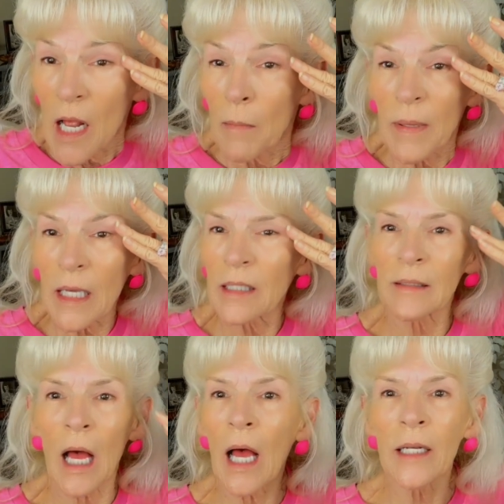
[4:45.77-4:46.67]
Because
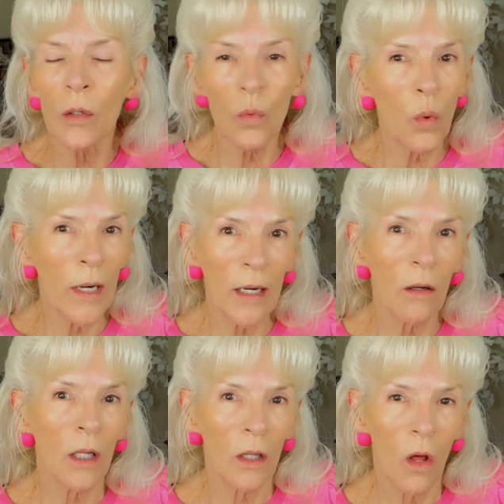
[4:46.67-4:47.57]
I don't wear
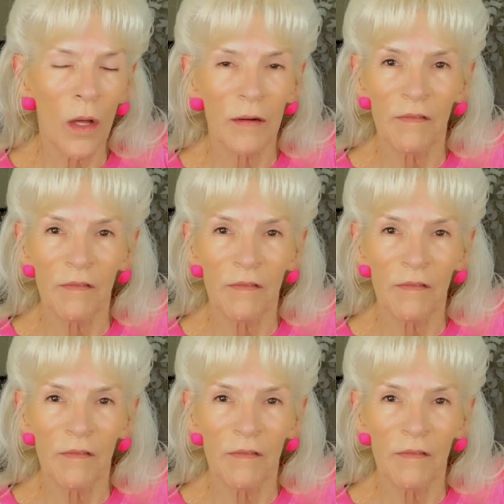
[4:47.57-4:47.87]
a lot of